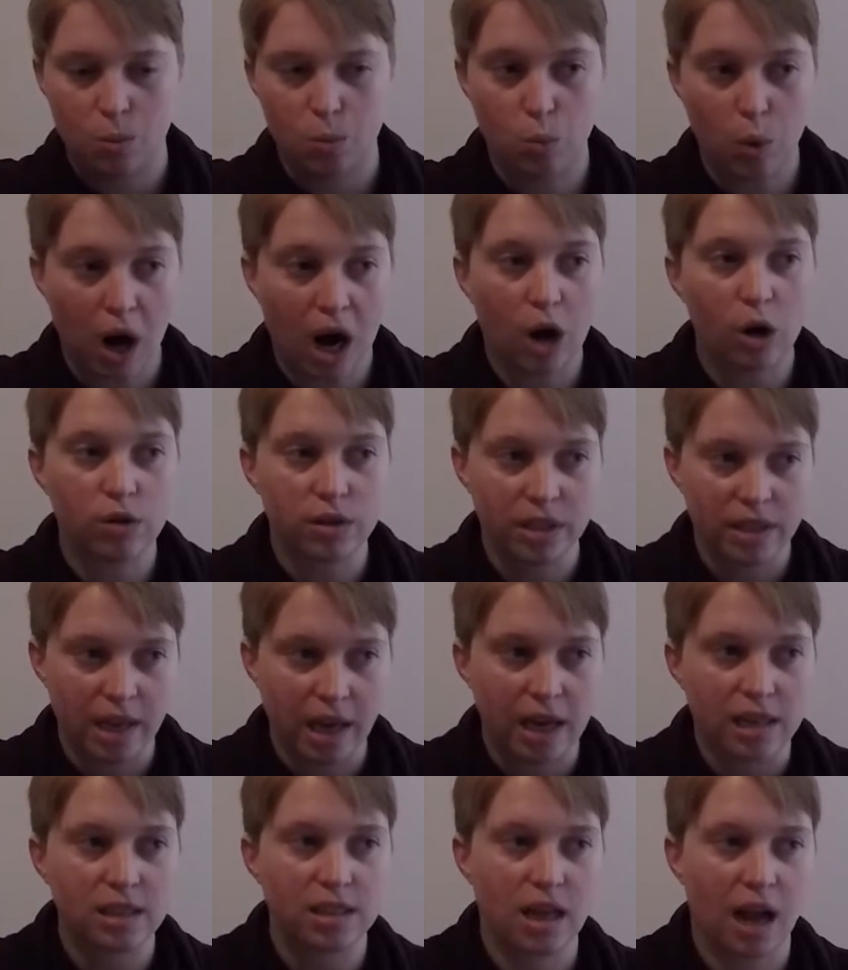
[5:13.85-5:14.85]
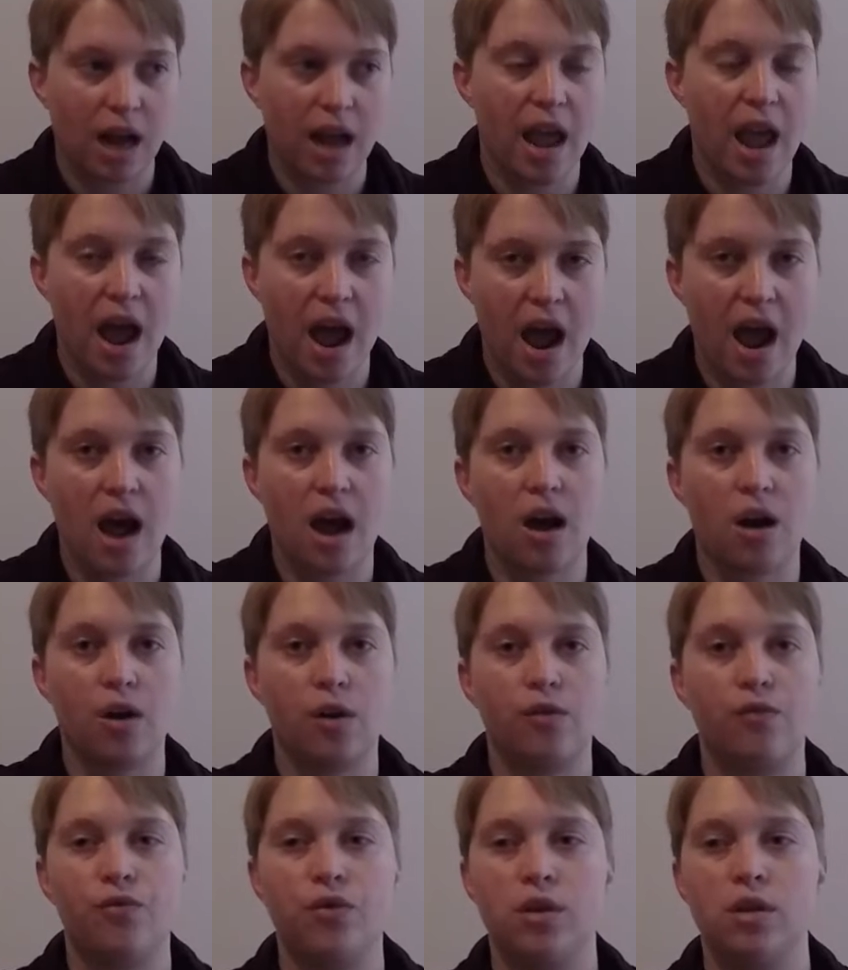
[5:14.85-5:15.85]
While yes, I
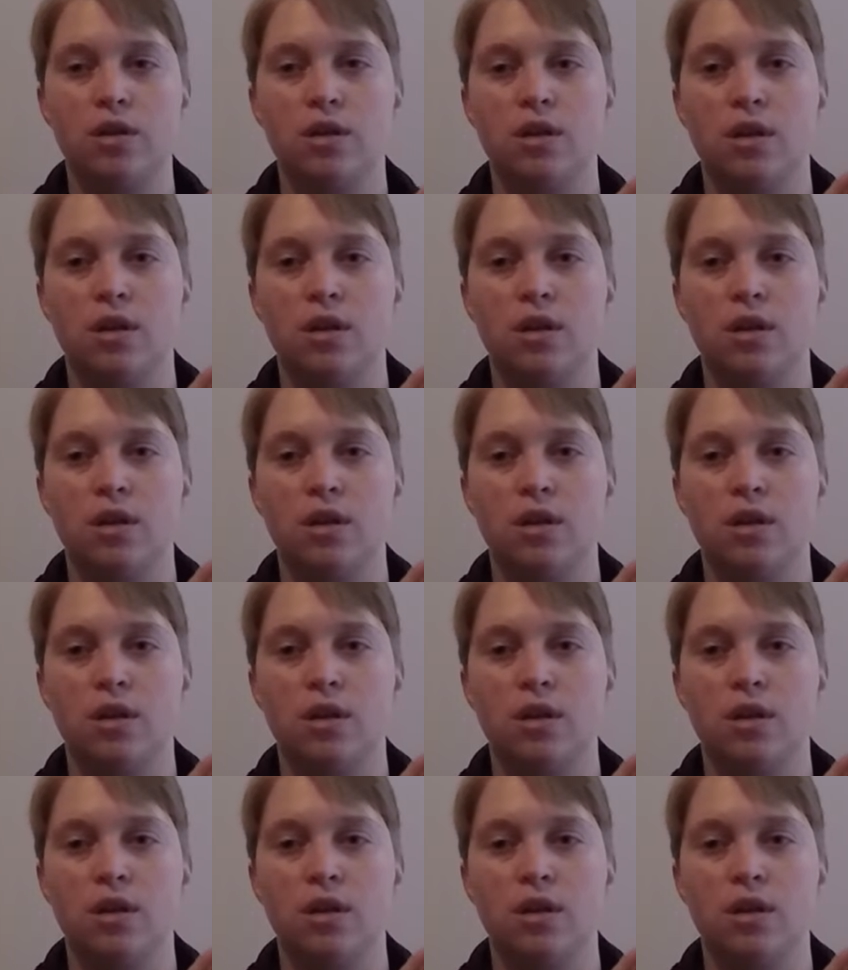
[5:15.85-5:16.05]
have